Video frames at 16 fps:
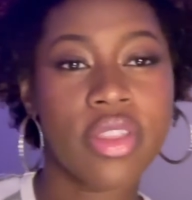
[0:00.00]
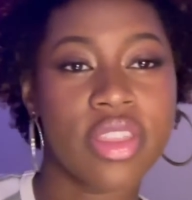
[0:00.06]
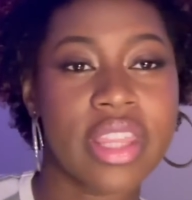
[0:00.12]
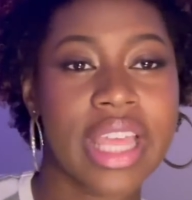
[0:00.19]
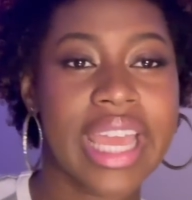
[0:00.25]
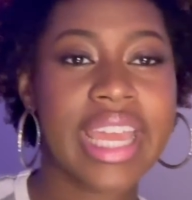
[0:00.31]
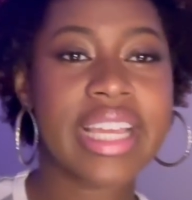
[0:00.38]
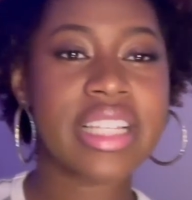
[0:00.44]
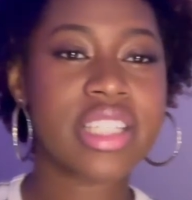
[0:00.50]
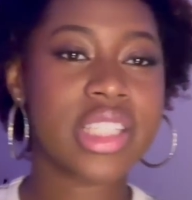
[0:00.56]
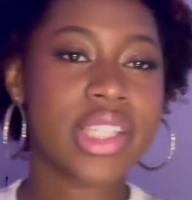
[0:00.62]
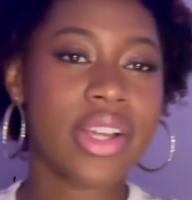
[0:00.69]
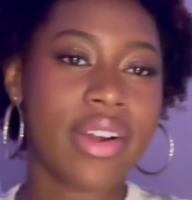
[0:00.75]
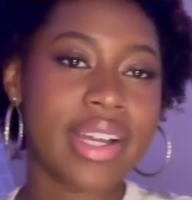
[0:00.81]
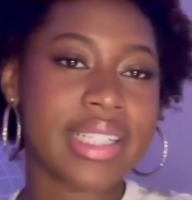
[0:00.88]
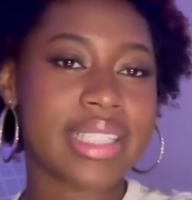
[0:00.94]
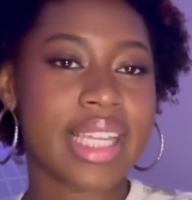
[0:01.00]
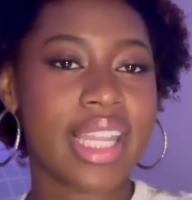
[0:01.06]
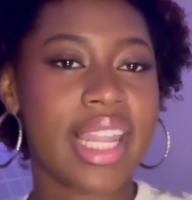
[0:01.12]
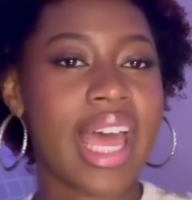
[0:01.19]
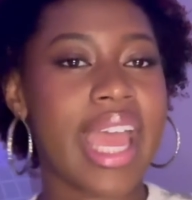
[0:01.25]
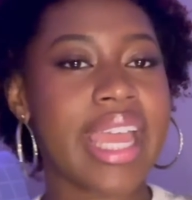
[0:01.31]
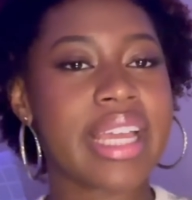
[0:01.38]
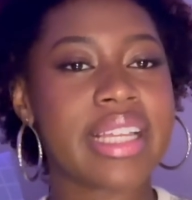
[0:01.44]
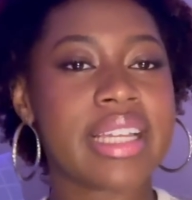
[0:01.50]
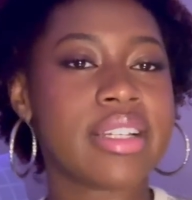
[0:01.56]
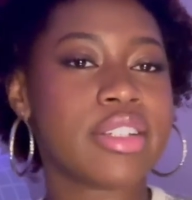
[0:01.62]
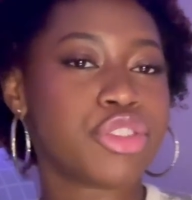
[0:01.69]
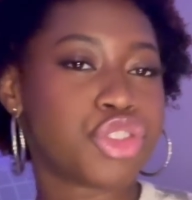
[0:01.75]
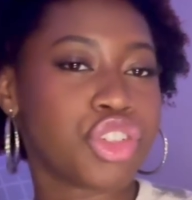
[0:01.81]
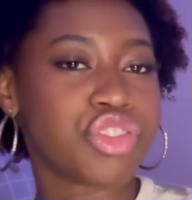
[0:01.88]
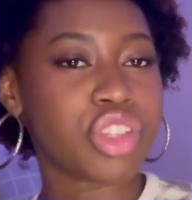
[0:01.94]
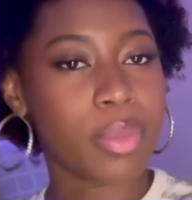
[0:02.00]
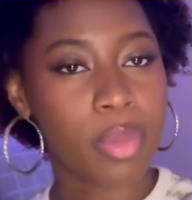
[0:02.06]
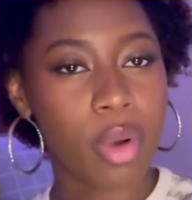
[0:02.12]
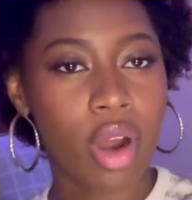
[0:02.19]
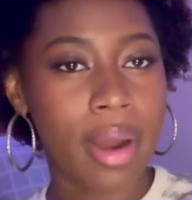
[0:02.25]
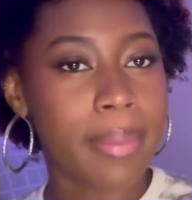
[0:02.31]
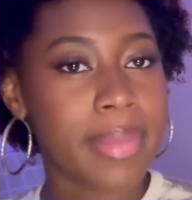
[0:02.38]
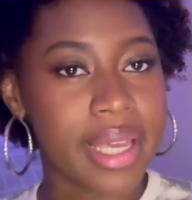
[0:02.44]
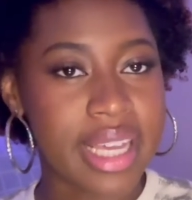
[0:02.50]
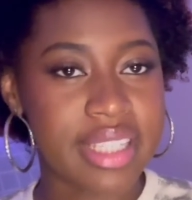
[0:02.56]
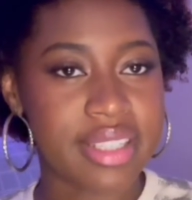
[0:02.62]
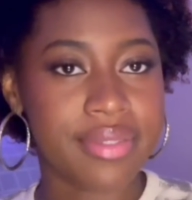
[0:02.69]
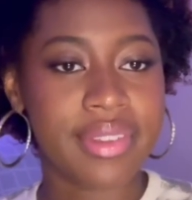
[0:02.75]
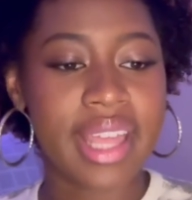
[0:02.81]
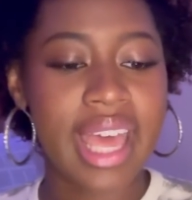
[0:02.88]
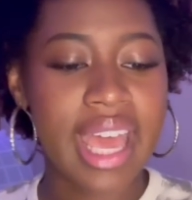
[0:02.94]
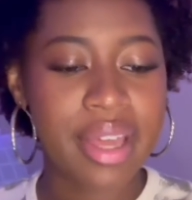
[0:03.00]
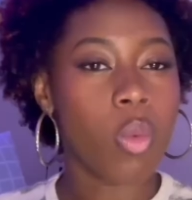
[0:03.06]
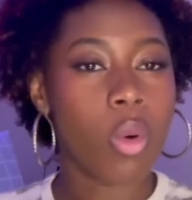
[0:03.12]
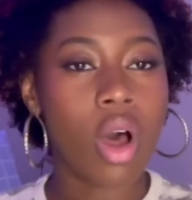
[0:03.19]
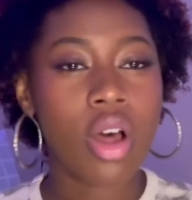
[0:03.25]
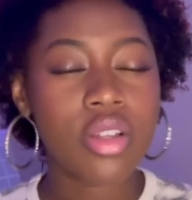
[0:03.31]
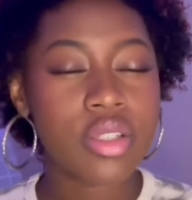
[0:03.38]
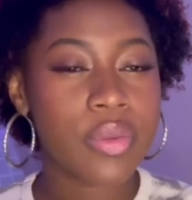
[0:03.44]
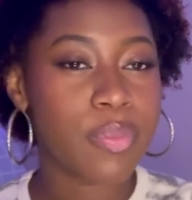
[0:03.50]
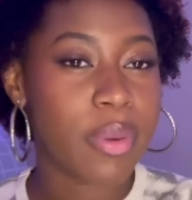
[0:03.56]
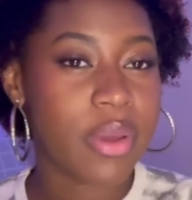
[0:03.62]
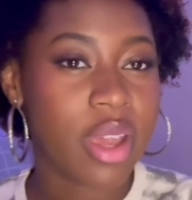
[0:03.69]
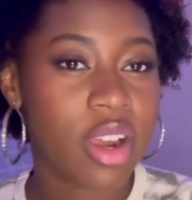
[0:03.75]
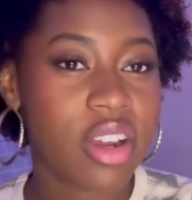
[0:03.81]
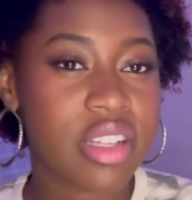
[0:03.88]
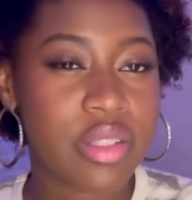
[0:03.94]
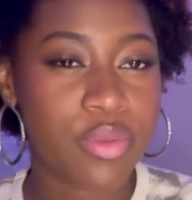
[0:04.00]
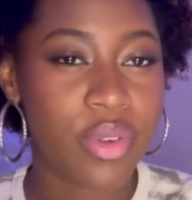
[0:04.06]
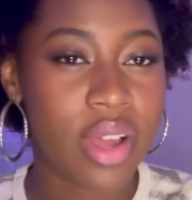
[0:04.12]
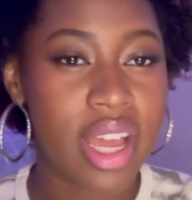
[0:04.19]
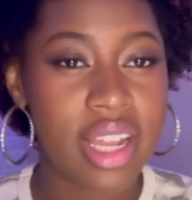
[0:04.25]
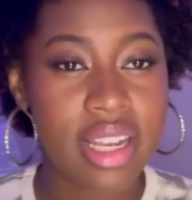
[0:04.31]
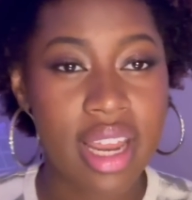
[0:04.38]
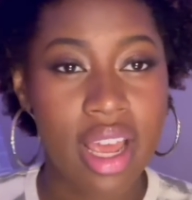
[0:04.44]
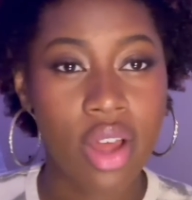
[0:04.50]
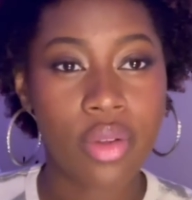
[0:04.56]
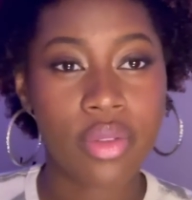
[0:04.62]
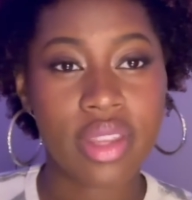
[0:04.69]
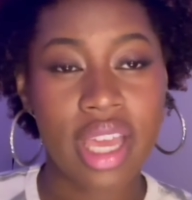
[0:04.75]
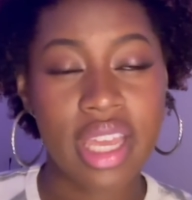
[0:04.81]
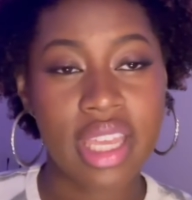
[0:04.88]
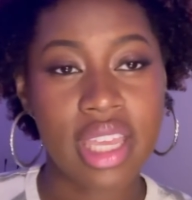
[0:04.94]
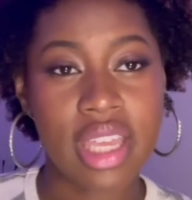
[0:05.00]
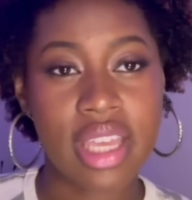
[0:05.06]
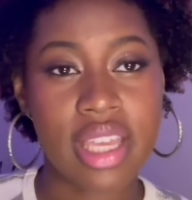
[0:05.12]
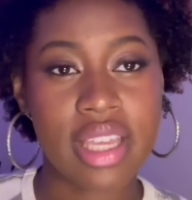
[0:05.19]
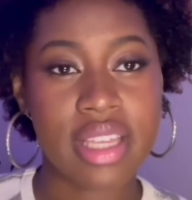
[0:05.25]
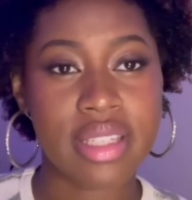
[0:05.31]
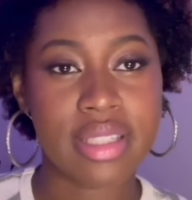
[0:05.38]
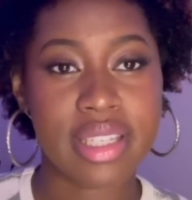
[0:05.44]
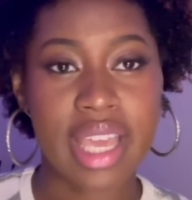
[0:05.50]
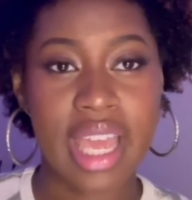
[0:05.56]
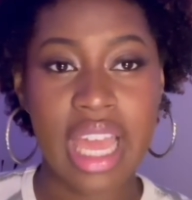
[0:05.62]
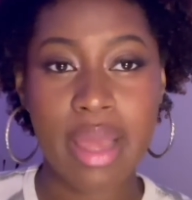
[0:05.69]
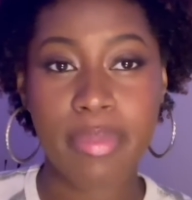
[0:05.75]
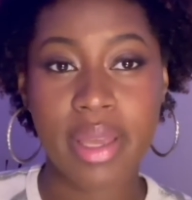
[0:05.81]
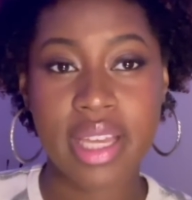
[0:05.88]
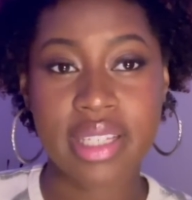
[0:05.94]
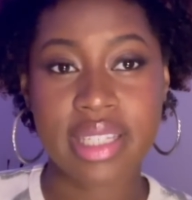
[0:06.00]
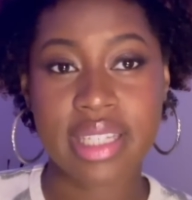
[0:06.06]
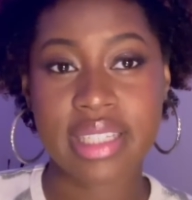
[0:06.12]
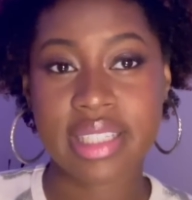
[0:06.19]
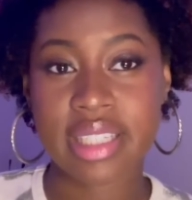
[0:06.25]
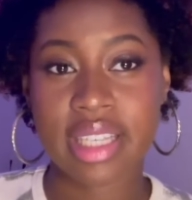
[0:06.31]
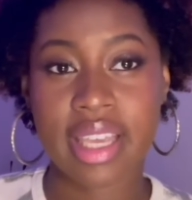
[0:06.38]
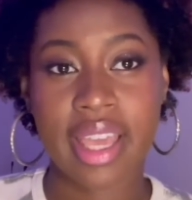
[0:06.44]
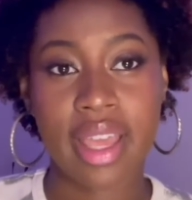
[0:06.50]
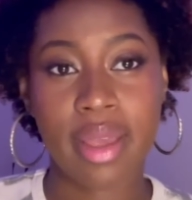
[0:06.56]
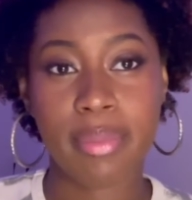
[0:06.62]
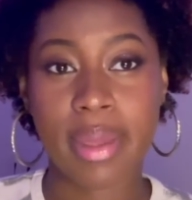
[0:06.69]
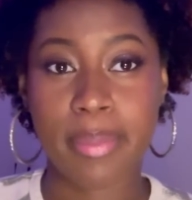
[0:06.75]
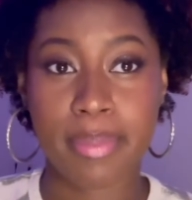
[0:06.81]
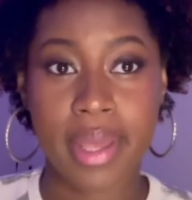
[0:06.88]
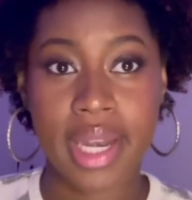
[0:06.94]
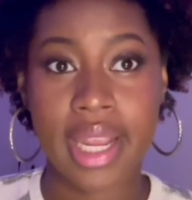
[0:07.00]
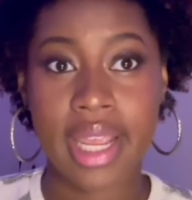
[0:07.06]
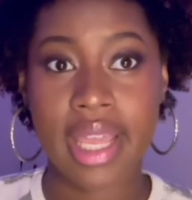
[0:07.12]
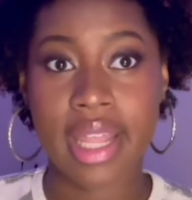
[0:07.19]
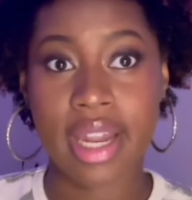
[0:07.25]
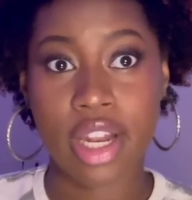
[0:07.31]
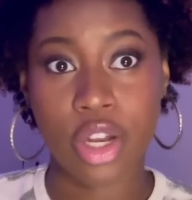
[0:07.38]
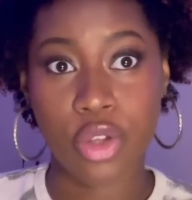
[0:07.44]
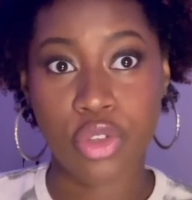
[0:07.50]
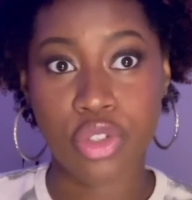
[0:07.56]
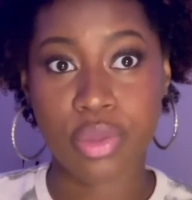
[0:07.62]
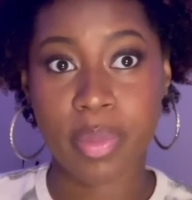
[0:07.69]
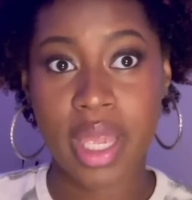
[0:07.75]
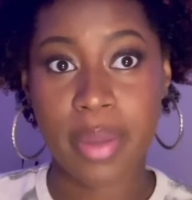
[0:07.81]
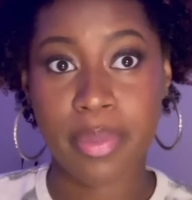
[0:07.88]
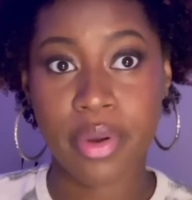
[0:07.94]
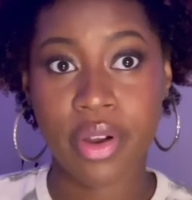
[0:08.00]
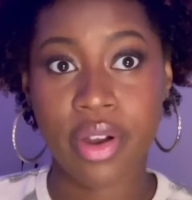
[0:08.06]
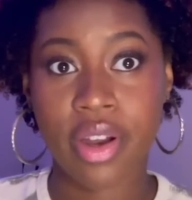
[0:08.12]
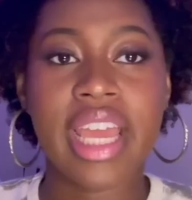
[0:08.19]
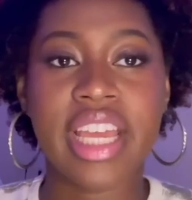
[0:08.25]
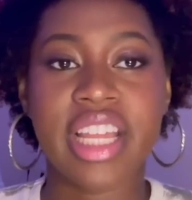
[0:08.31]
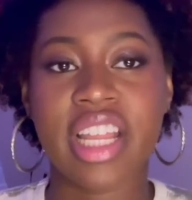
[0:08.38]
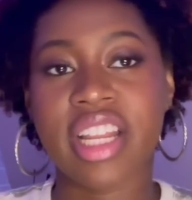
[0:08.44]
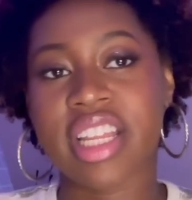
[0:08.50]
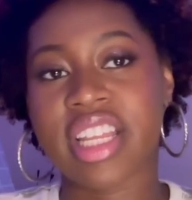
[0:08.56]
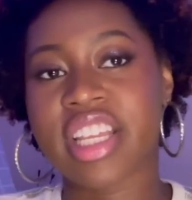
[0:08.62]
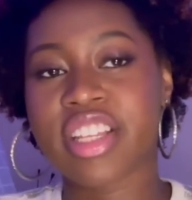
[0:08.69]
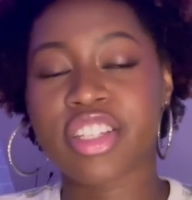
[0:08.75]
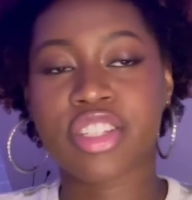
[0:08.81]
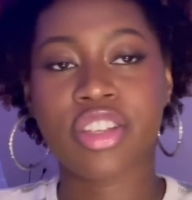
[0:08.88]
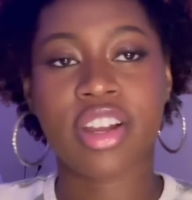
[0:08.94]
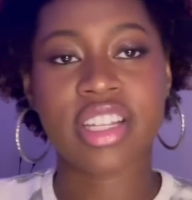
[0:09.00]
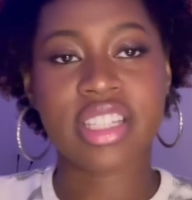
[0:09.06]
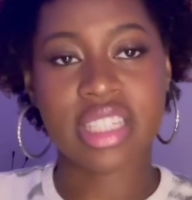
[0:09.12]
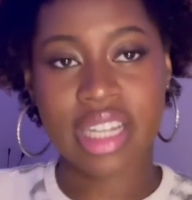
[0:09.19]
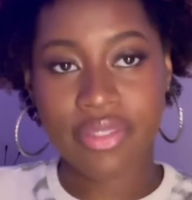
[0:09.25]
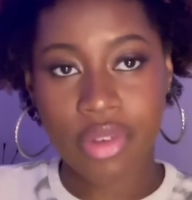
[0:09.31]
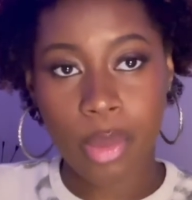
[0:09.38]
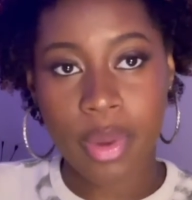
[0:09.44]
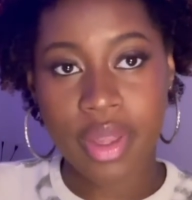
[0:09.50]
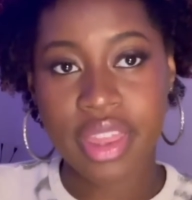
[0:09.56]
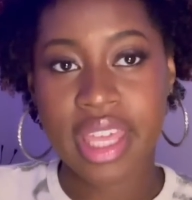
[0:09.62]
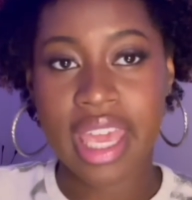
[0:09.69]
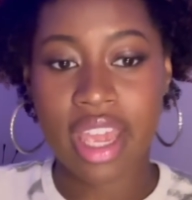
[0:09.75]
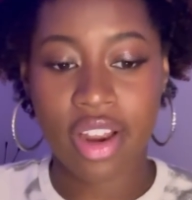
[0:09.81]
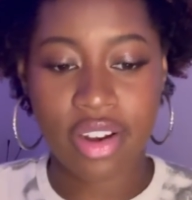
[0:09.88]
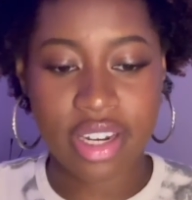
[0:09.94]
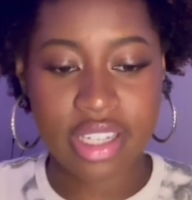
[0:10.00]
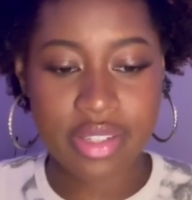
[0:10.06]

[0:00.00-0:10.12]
they start to like drift apart because of that. Walt's parents find out that he is gay because they see him and Bennett in a newspaper, and he starts living with Carrie's